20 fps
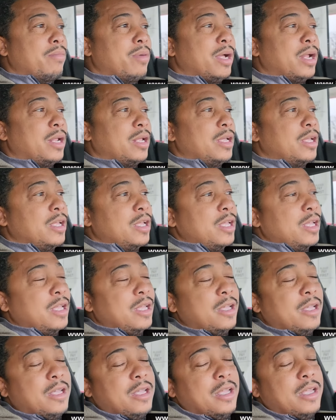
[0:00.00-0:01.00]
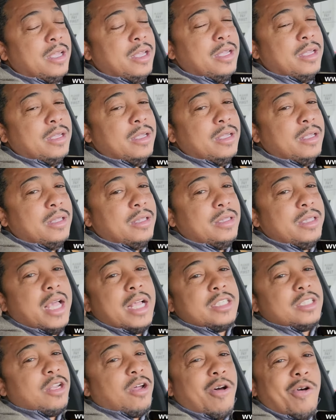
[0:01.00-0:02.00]
but
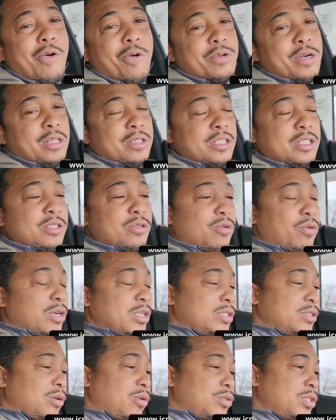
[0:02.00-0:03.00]
that's a whole nother story. So